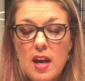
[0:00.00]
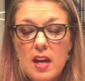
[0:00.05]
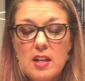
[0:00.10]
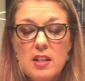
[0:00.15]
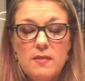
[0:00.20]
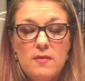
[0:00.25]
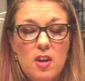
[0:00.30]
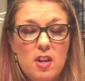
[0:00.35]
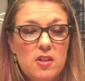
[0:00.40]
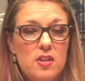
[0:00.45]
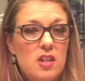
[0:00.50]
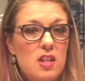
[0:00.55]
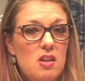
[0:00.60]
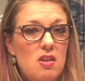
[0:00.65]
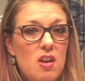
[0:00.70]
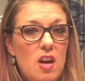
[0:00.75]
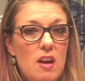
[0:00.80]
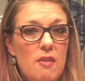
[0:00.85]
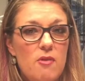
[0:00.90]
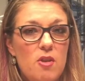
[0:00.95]
out as a
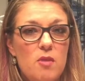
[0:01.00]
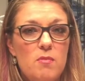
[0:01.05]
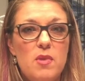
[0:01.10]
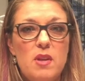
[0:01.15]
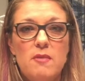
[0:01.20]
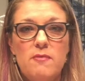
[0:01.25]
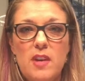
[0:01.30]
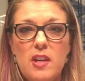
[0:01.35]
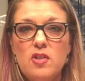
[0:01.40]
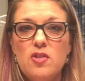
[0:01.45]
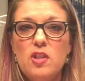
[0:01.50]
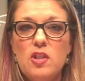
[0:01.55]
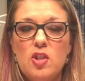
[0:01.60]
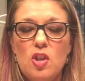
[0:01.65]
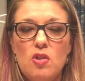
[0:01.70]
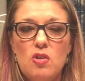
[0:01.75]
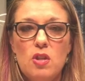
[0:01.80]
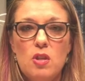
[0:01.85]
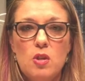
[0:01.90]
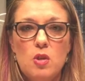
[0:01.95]
volunteer effort, but eventually
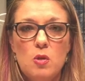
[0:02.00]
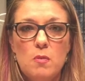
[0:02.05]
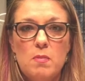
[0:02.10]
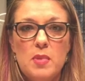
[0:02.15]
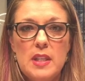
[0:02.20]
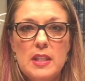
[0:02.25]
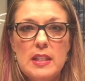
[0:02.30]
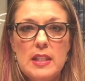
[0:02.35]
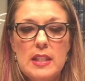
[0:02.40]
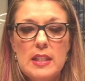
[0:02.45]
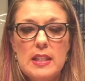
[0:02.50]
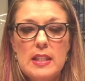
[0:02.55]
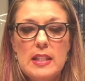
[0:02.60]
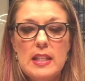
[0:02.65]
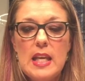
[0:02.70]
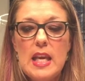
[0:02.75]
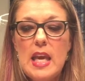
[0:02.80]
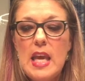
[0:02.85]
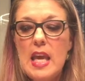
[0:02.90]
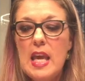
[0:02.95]
turned into a
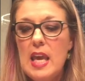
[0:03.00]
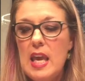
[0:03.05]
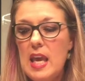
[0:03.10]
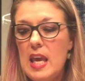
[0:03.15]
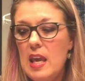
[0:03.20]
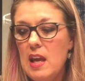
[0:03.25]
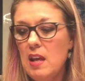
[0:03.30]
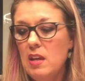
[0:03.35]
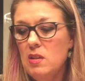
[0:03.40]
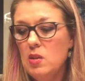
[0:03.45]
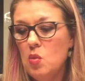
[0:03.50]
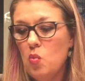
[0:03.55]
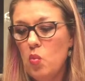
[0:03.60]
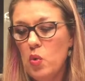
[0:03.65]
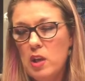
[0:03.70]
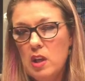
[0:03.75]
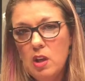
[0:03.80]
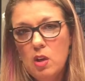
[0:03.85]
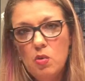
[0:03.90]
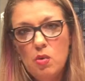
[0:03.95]
business. And
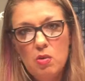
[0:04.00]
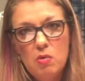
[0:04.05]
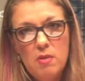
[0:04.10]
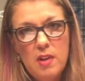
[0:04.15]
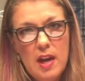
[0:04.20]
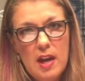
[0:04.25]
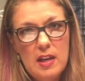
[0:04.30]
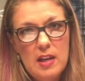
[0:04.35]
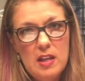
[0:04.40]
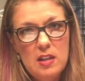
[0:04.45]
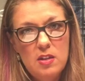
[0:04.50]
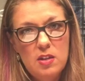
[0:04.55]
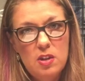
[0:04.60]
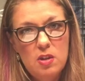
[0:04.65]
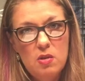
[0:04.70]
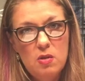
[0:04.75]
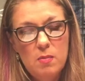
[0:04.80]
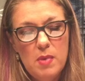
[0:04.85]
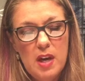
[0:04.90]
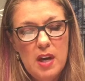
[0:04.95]
we grew that
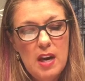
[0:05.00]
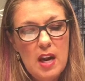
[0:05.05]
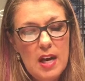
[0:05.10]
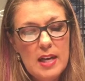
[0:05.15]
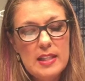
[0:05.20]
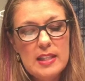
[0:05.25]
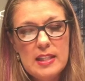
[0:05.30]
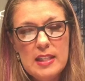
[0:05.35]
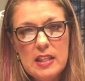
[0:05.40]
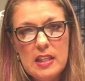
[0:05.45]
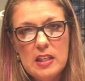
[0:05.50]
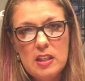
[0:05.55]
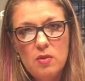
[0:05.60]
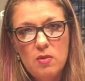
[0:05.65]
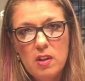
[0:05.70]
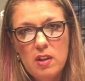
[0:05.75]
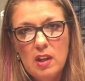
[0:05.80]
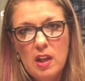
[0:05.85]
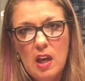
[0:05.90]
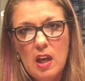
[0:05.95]
into about 9 cities
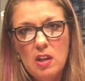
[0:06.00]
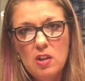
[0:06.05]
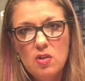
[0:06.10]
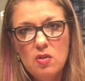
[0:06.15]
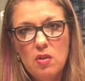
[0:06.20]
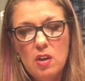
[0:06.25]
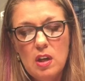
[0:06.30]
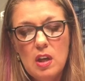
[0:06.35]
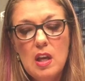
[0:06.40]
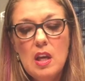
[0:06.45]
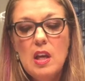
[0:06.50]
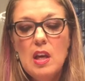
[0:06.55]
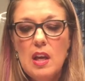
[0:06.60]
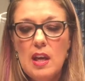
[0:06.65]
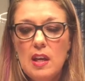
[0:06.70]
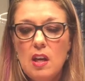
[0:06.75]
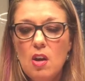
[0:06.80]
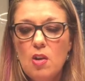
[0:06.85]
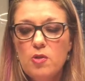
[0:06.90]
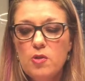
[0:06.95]
around the country
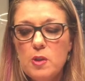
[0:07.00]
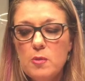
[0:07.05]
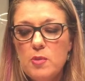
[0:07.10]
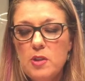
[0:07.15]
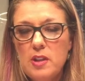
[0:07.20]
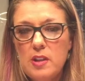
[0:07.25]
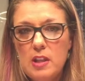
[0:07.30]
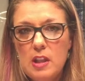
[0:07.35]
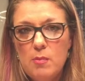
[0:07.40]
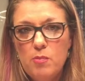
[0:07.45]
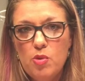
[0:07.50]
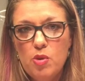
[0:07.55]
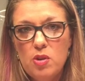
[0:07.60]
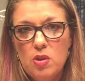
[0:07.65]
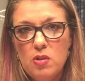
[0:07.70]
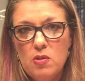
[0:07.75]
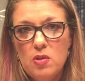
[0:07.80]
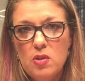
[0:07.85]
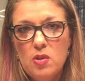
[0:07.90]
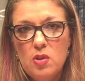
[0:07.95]
and ultimately
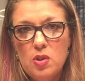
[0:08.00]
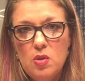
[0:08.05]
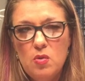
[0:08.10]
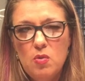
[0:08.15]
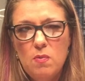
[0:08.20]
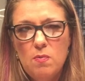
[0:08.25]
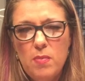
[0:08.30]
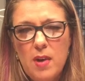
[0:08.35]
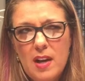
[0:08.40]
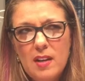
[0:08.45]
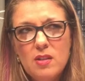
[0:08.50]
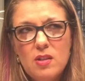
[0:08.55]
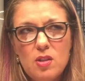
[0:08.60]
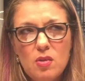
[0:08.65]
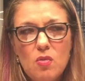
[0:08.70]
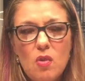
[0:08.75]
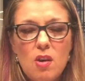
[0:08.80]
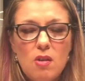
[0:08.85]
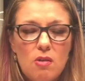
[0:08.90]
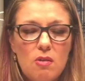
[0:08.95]
produced about
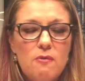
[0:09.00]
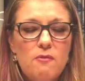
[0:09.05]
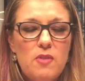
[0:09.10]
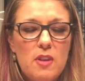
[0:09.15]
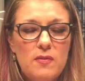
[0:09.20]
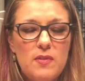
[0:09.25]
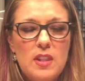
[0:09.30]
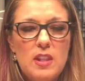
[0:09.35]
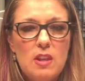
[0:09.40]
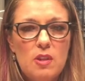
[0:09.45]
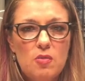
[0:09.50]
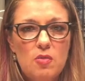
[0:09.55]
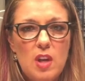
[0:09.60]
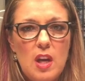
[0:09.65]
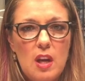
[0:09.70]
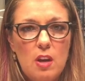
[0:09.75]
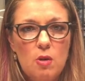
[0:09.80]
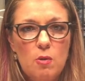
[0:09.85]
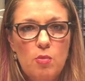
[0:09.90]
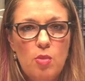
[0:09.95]
250 to
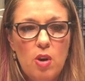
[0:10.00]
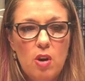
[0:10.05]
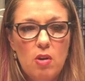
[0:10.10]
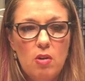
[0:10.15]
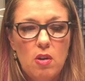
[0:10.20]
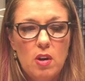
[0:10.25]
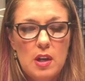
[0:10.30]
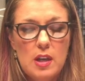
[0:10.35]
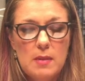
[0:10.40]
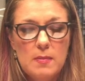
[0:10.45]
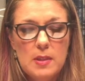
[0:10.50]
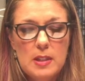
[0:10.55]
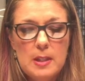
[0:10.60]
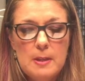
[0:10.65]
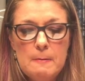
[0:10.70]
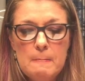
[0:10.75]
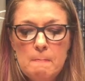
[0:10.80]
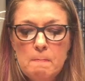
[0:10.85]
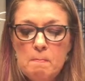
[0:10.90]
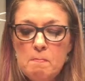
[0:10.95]
300 programs.